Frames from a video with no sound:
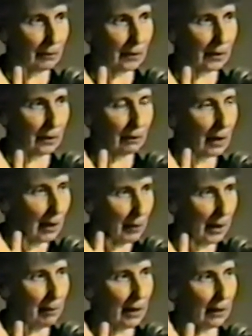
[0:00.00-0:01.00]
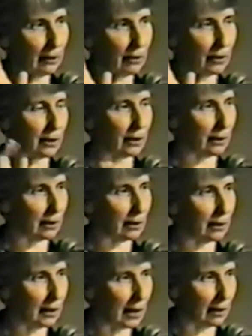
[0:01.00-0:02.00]
Lon Mabon, who is the
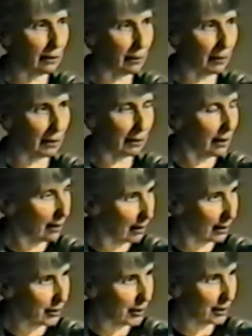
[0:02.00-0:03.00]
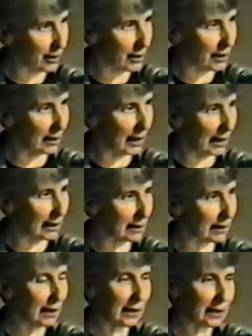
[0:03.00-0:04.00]
head of the Oregon Citizens Alliance,
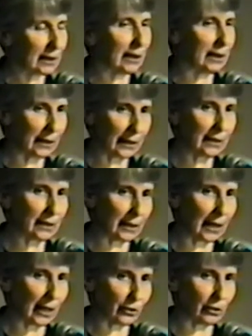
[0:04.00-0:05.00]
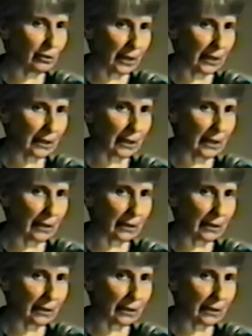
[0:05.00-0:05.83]
said this is a national test case,